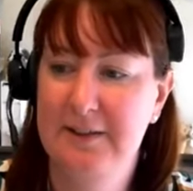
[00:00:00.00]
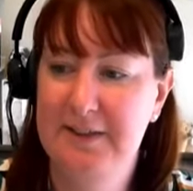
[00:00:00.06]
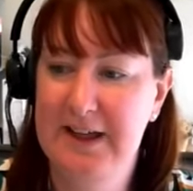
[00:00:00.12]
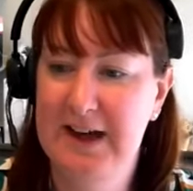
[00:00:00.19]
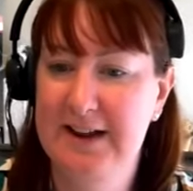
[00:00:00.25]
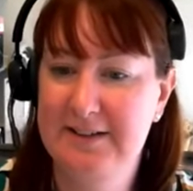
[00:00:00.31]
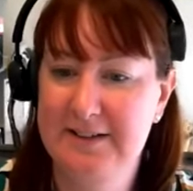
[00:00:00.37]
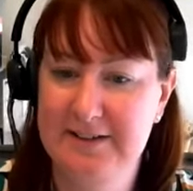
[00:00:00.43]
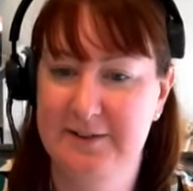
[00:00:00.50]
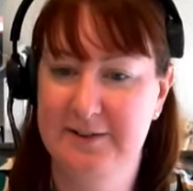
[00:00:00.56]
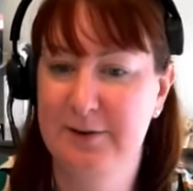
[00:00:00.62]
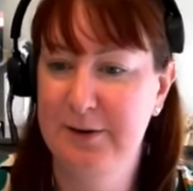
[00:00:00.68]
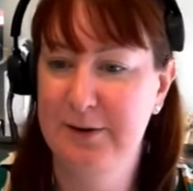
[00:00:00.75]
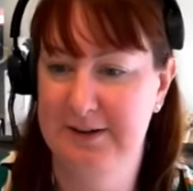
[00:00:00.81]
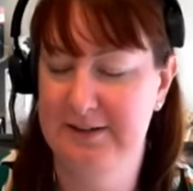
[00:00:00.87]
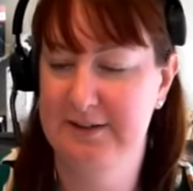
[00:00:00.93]
That does
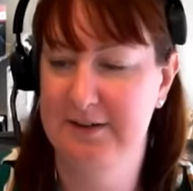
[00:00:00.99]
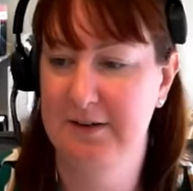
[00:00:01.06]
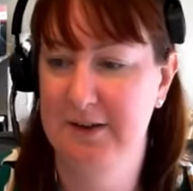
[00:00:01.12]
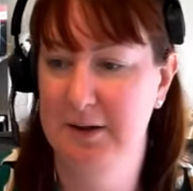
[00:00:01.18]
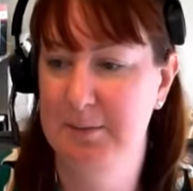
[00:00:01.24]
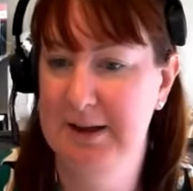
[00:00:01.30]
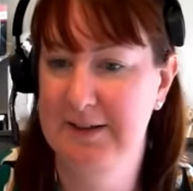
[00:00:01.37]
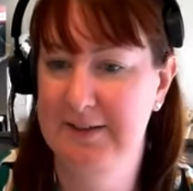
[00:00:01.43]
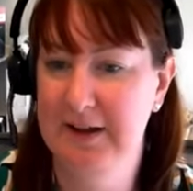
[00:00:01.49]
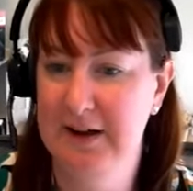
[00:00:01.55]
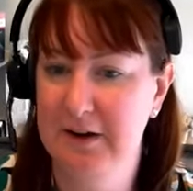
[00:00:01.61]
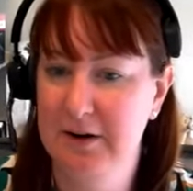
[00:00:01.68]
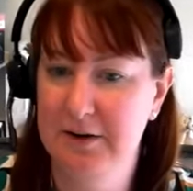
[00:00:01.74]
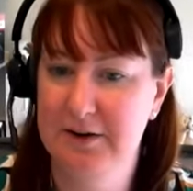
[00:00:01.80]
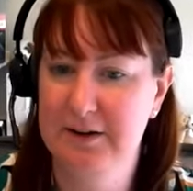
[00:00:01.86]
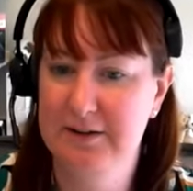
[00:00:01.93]
not necessarily mean that
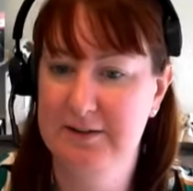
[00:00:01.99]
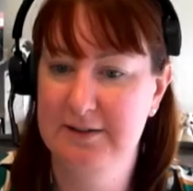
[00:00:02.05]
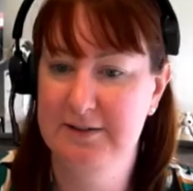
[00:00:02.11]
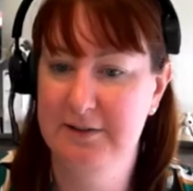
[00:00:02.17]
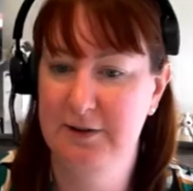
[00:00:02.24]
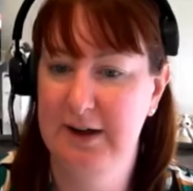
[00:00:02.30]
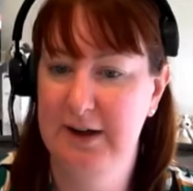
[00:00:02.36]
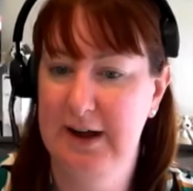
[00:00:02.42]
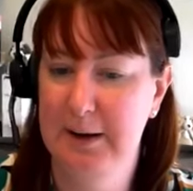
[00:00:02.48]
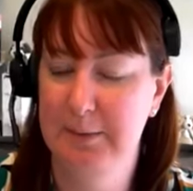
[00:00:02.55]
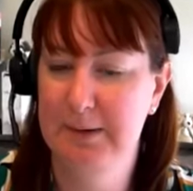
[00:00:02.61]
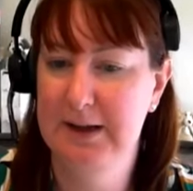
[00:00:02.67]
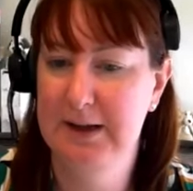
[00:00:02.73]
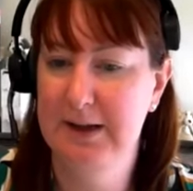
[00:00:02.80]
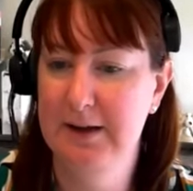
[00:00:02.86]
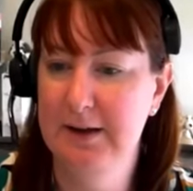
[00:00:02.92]
conduct is not
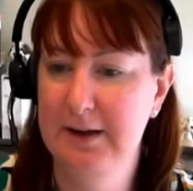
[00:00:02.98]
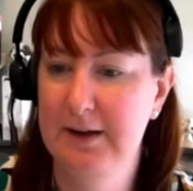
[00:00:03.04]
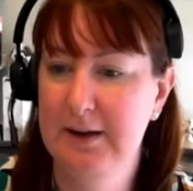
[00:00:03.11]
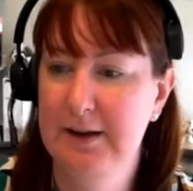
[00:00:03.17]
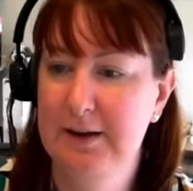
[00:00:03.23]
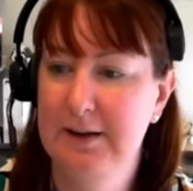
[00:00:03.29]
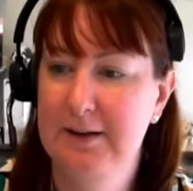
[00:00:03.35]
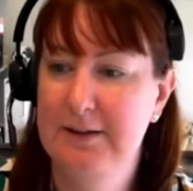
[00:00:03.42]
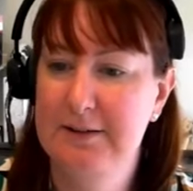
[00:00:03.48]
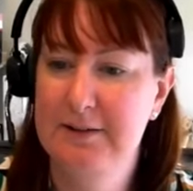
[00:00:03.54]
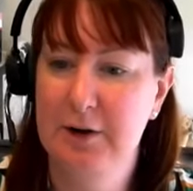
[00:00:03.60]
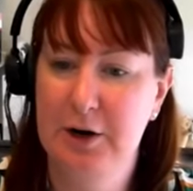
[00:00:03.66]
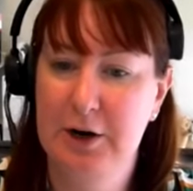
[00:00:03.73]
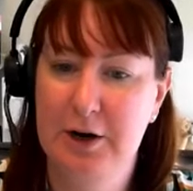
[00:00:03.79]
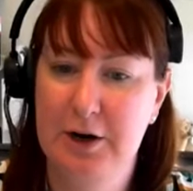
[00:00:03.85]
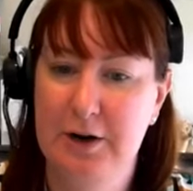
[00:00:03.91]
happening.
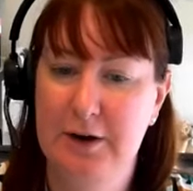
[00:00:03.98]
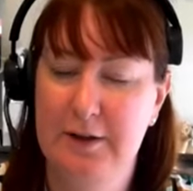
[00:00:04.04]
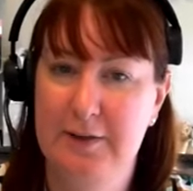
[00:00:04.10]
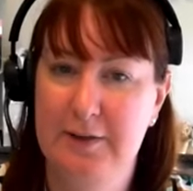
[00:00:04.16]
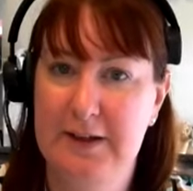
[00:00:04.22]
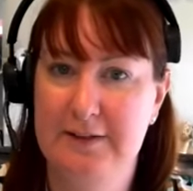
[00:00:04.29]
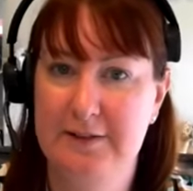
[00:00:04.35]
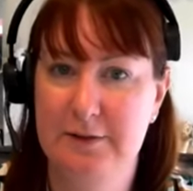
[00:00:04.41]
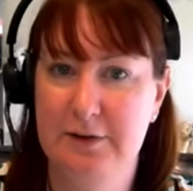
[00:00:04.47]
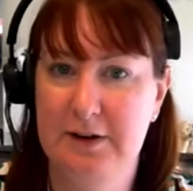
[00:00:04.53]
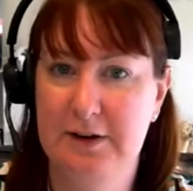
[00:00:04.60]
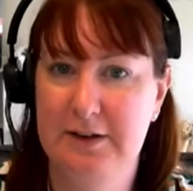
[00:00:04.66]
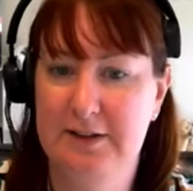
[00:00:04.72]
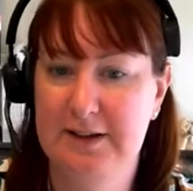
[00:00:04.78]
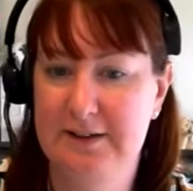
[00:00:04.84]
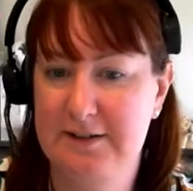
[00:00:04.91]
So there's
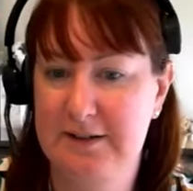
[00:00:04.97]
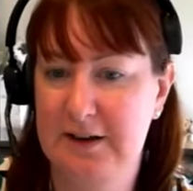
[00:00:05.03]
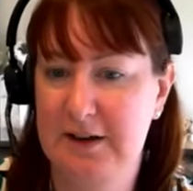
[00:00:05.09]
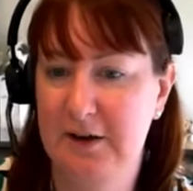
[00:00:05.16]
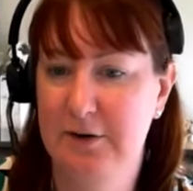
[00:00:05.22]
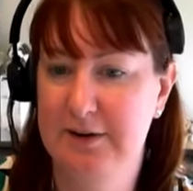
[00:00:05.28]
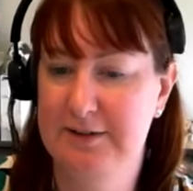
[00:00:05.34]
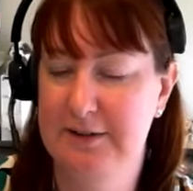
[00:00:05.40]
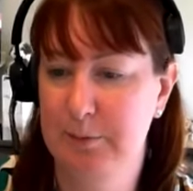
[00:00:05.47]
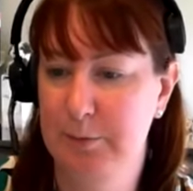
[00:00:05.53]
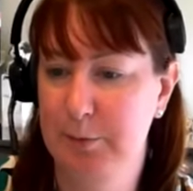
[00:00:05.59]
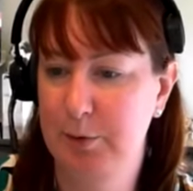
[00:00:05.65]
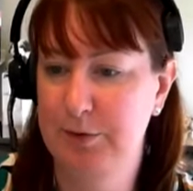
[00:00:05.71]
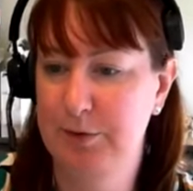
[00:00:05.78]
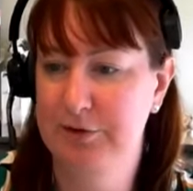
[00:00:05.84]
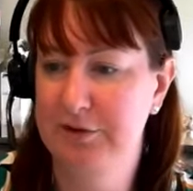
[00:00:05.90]
an increasing
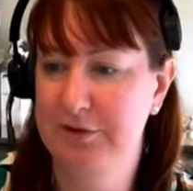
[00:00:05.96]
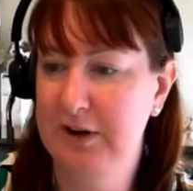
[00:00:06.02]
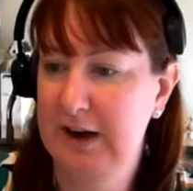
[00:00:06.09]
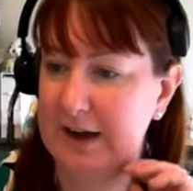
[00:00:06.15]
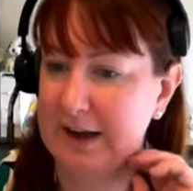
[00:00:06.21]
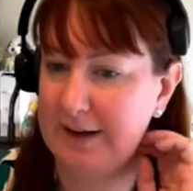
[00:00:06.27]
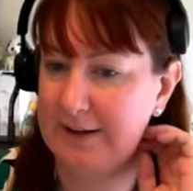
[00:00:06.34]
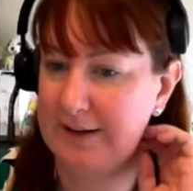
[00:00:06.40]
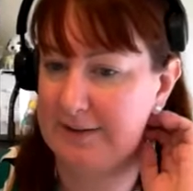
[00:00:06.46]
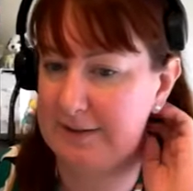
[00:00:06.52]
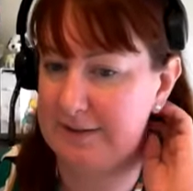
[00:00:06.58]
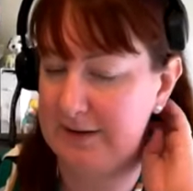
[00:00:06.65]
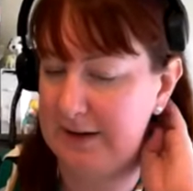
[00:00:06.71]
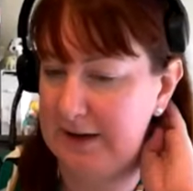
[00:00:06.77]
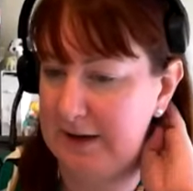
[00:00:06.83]
push, I guess,